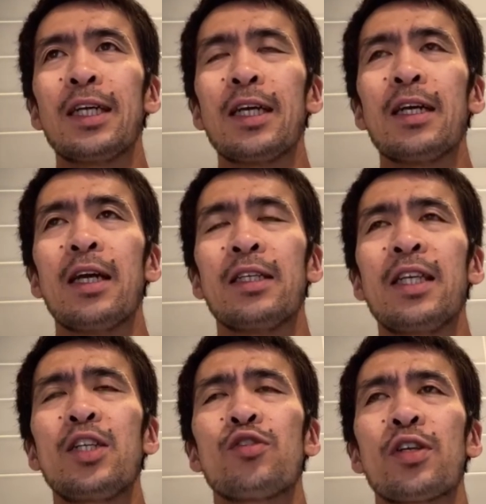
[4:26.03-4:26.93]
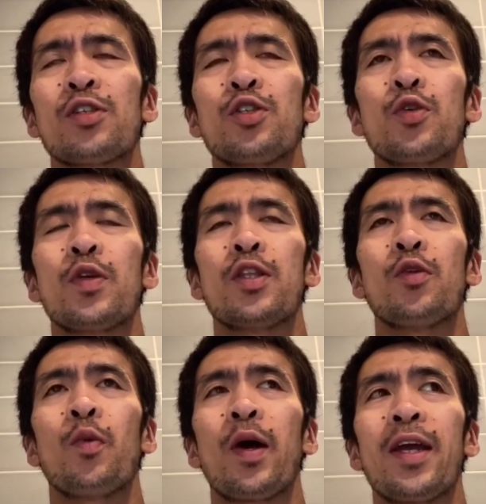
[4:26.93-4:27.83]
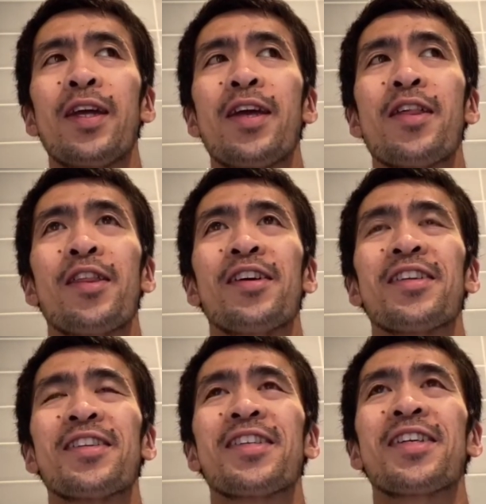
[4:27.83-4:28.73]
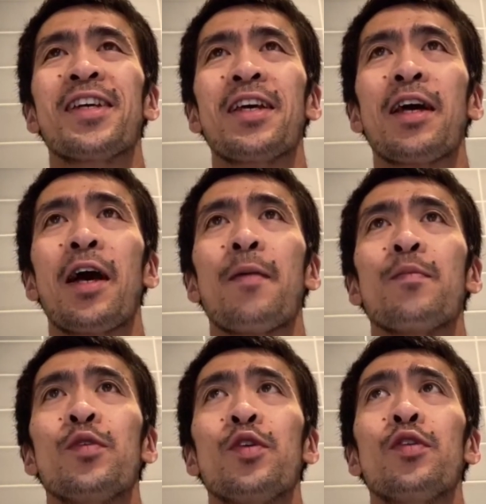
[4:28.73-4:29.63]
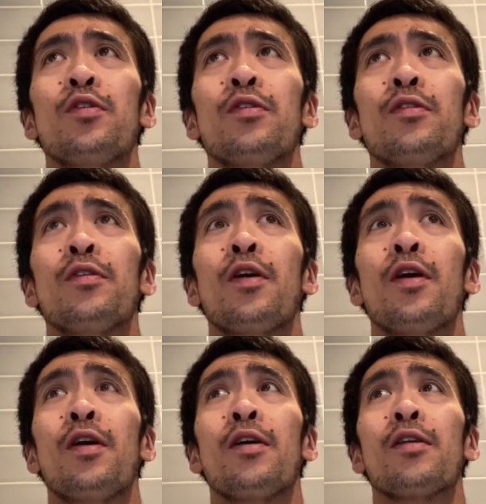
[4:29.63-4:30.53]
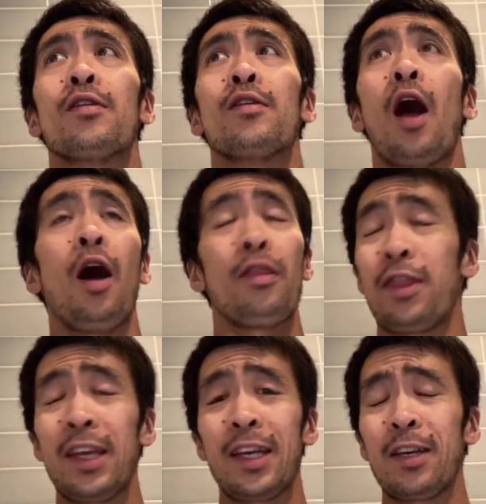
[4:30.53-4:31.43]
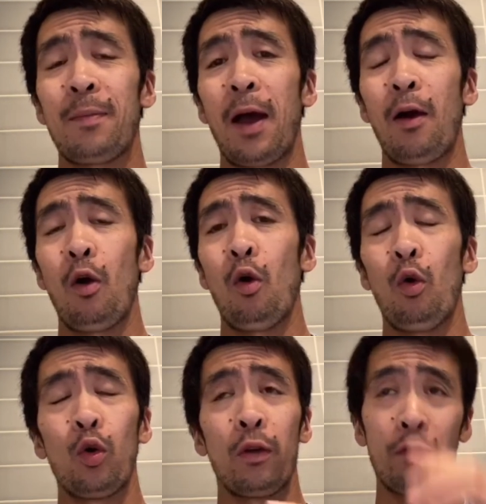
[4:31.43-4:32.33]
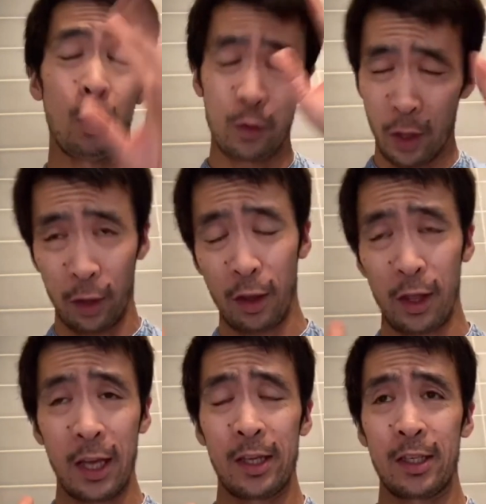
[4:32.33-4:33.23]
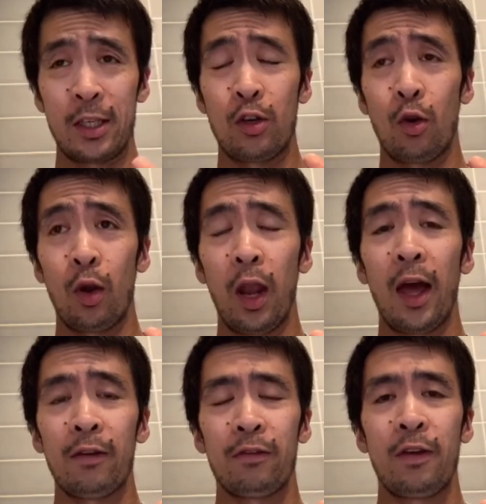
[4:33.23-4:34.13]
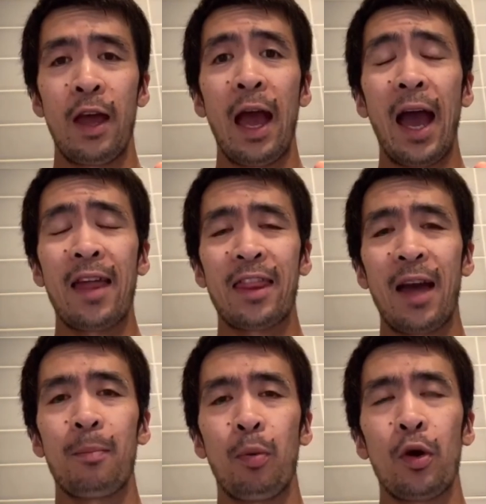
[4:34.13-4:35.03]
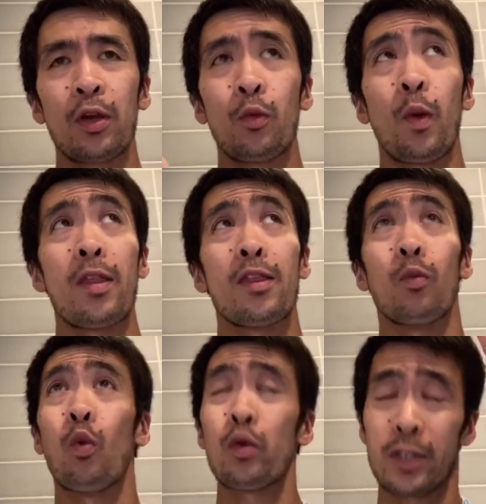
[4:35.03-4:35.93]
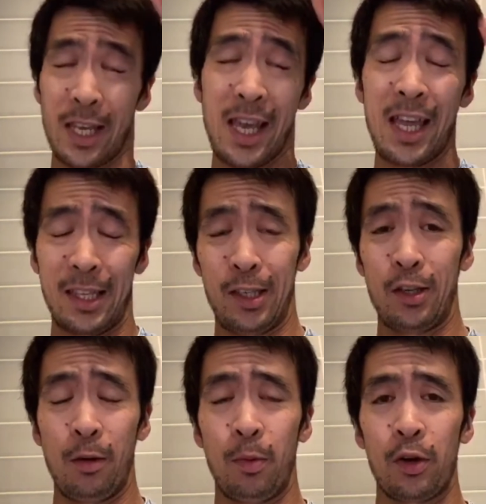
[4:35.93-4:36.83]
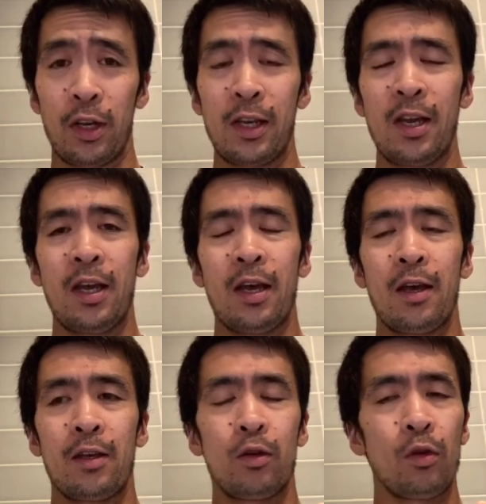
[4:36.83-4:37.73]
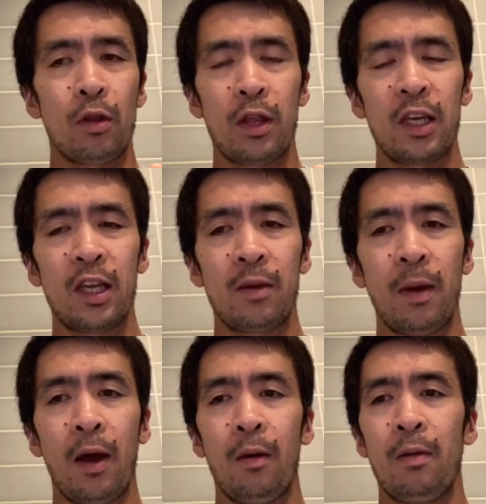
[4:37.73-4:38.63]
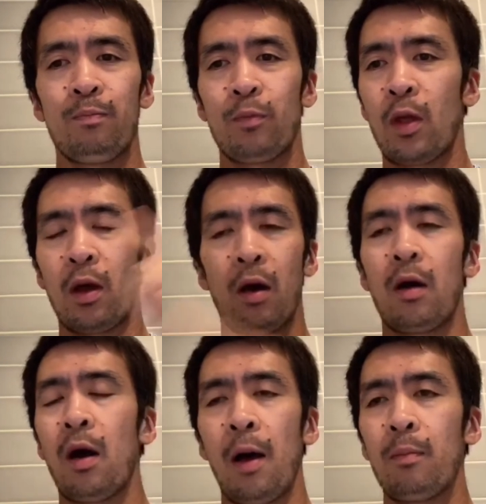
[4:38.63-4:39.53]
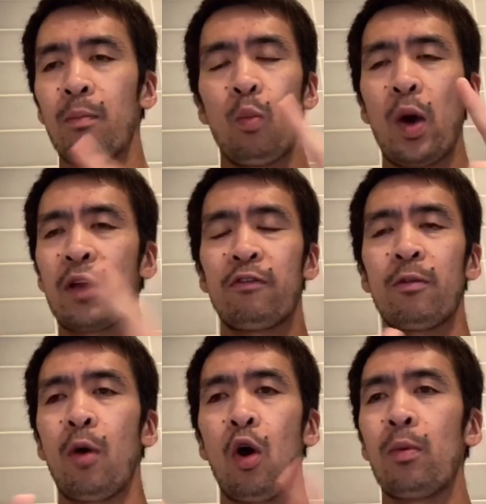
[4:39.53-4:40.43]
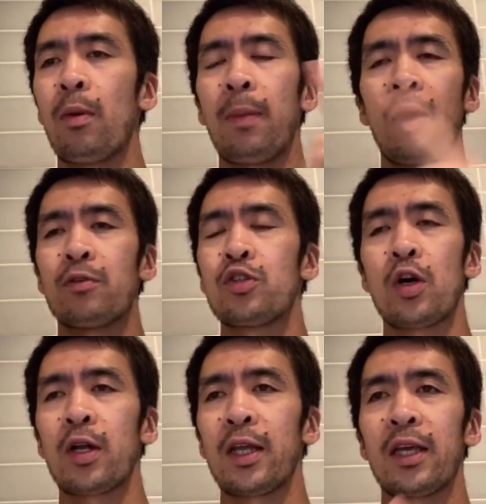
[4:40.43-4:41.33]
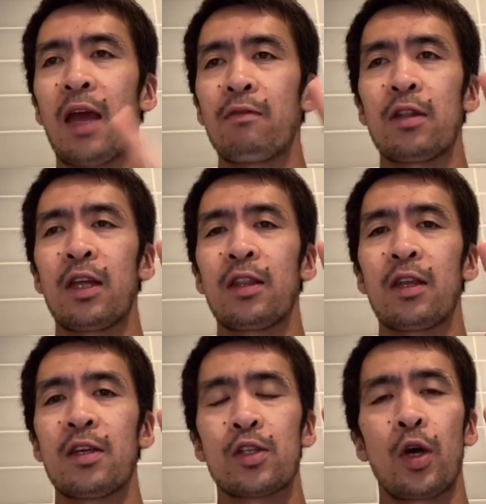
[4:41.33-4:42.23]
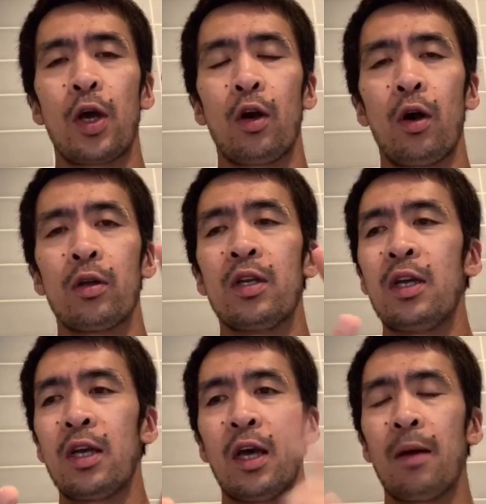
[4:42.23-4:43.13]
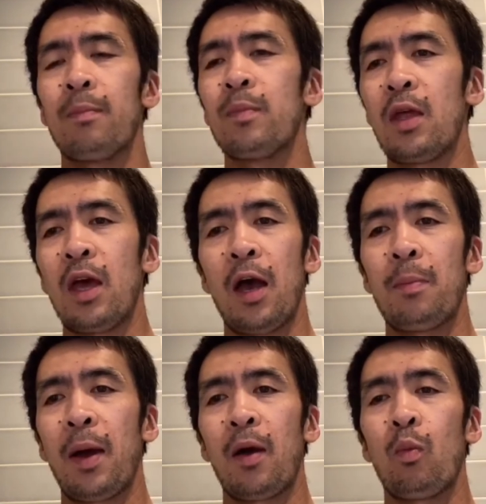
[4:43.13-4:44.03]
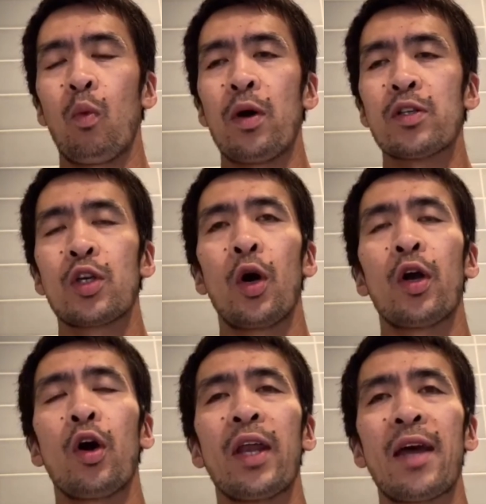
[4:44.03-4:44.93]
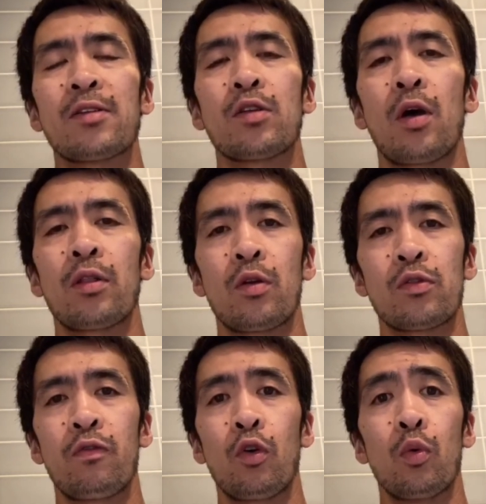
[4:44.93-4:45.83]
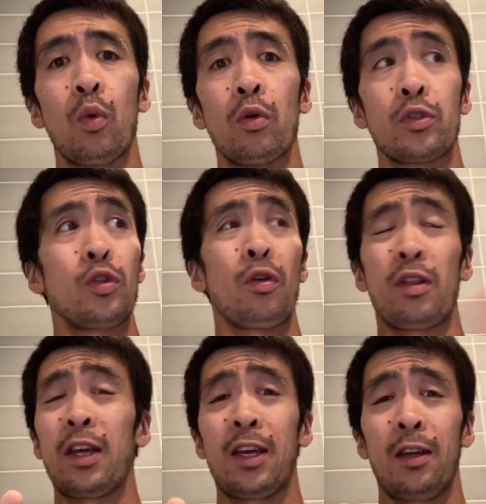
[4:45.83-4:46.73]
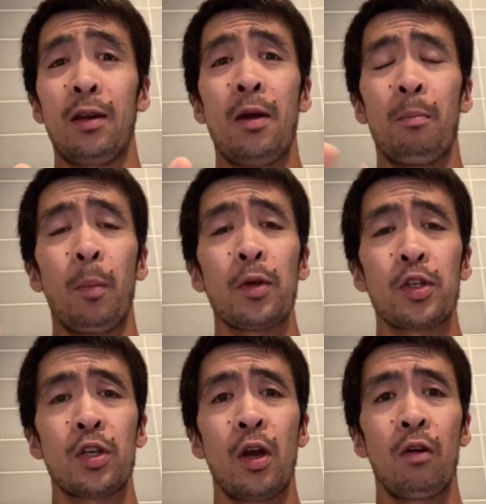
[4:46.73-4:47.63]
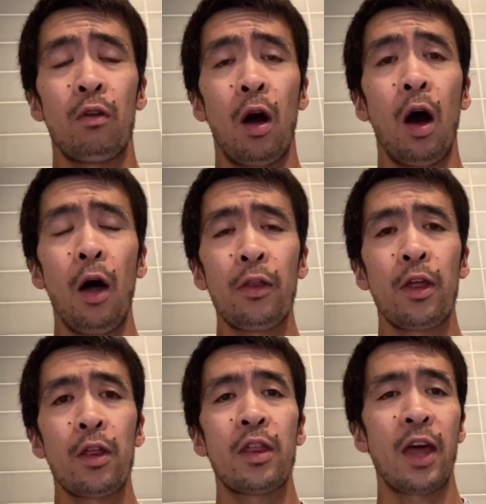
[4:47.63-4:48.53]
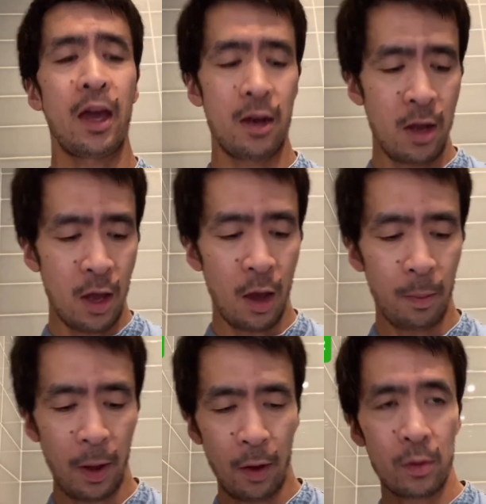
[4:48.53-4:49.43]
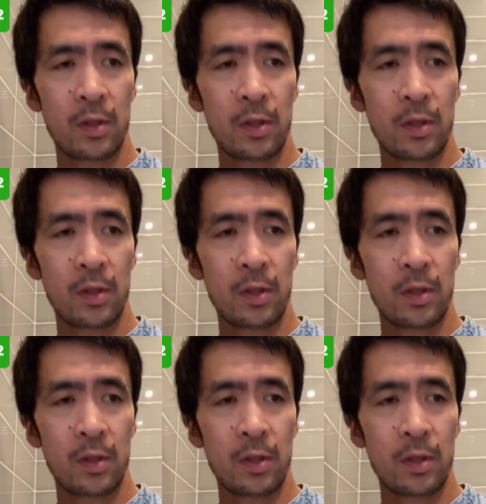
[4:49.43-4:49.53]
it de-stresses you in the way that you aren't thinking about all of those other things in your life at that point when the water hits your body. You're not thinking about, oh, I'm working from home, about juggling everything that is going on, about what is going on outside those four walls. You're not thinking much other than about